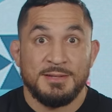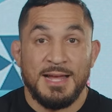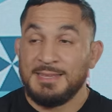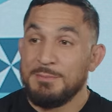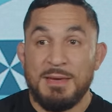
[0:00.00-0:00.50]

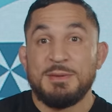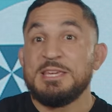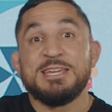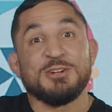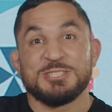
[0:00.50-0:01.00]
And then maybe
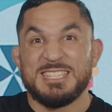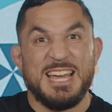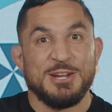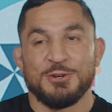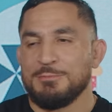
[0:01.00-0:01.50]
years
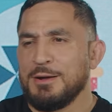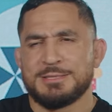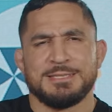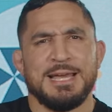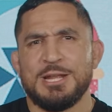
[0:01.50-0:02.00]
later or
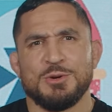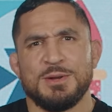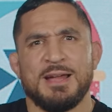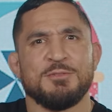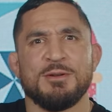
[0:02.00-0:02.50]
months later,
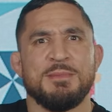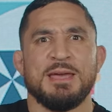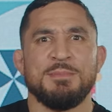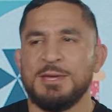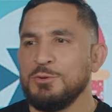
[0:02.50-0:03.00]
whatever it may
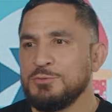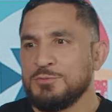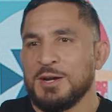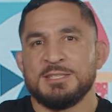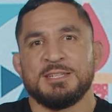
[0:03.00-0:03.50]
be, you
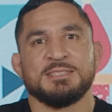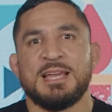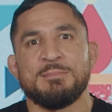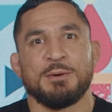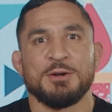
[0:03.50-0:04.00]
run into the
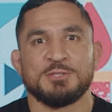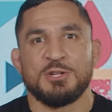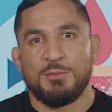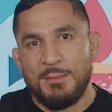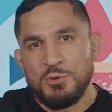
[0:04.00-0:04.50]
same person,
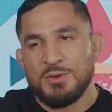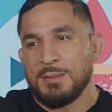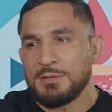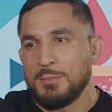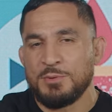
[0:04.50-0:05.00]
or maybe you
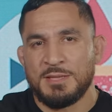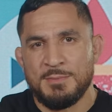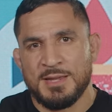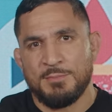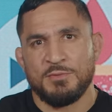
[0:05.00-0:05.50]
kept up with them
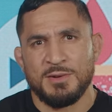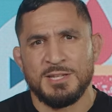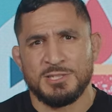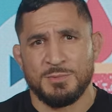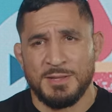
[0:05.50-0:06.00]
and kept a
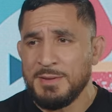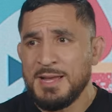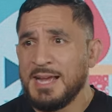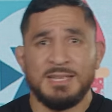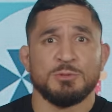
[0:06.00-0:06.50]
relationship with them,
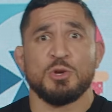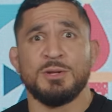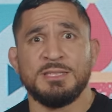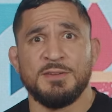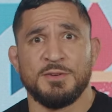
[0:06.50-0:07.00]
and they were
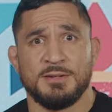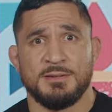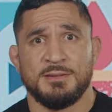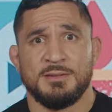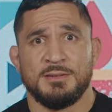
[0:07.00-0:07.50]
totally different.
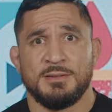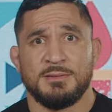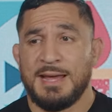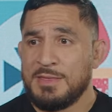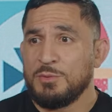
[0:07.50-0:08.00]

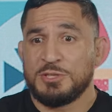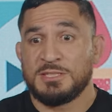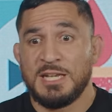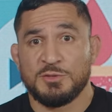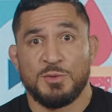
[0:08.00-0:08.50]
Now they were
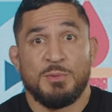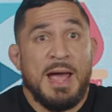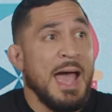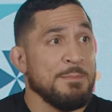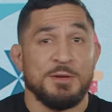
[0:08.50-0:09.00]
successful, they were
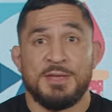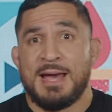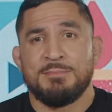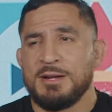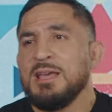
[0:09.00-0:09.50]
happier, they
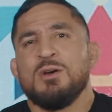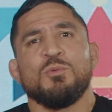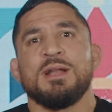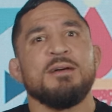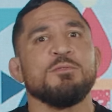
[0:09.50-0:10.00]
had money,
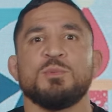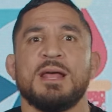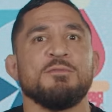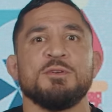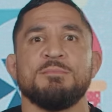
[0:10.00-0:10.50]
whatever,
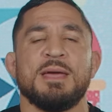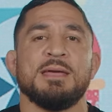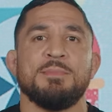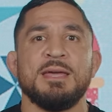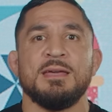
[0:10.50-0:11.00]
whatever it may
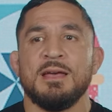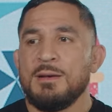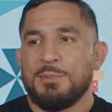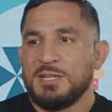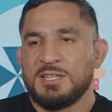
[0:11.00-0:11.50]
be,
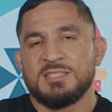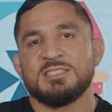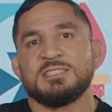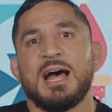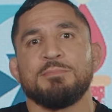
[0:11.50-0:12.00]
but it doesn't
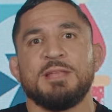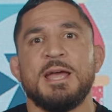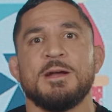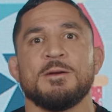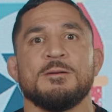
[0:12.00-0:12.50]
stop
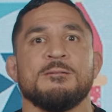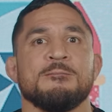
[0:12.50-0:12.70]
there.